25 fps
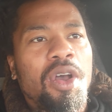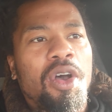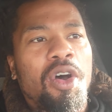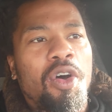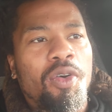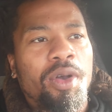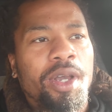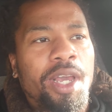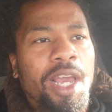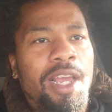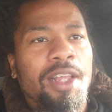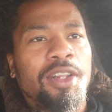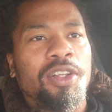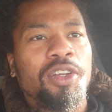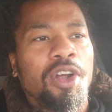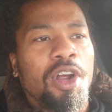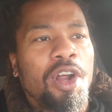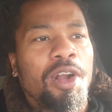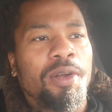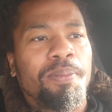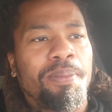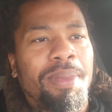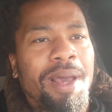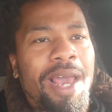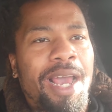okay, there
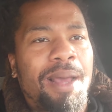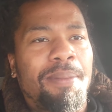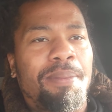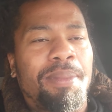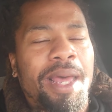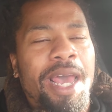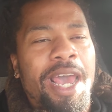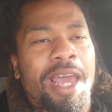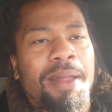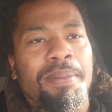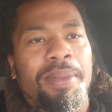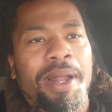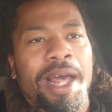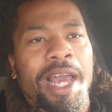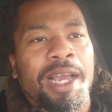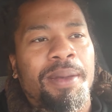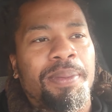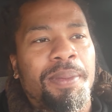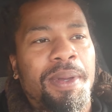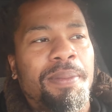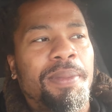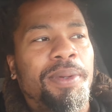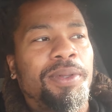are bad black men,